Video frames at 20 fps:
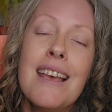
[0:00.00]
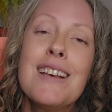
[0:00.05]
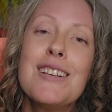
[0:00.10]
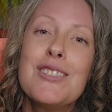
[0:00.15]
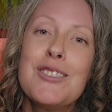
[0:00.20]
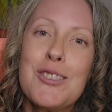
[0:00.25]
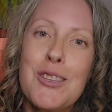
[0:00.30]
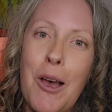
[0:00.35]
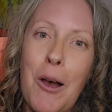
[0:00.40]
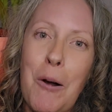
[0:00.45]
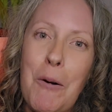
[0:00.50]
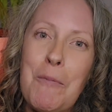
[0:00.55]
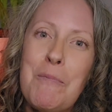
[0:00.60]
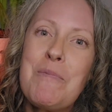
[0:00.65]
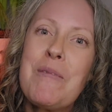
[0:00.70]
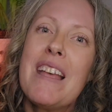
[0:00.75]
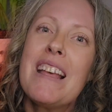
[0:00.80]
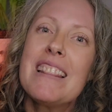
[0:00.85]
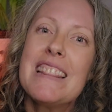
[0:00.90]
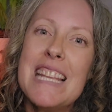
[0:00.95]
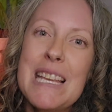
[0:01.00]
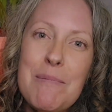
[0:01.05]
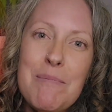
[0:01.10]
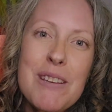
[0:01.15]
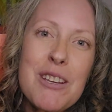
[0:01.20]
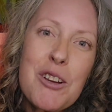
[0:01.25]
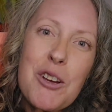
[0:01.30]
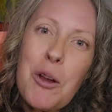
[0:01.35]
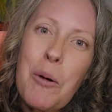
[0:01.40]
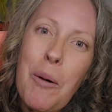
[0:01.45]
So leave me
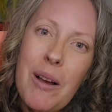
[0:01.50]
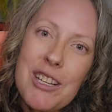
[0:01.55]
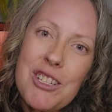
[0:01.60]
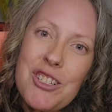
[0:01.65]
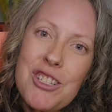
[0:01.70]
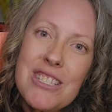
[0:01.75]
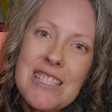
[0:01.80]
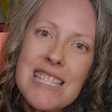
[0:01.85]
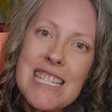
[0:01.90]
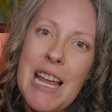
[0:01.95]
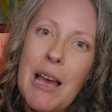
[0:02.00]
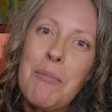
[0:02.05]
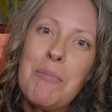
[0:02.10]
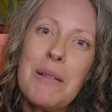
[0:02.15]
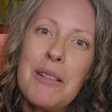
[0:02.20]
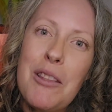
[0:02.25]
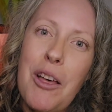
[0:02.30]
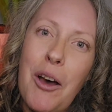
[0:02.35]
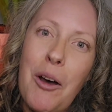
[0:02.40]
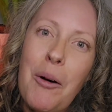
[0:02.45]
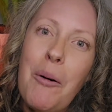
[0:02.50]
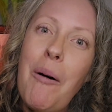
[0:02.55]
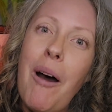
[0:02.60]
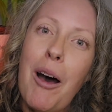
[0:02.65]
your questions down below.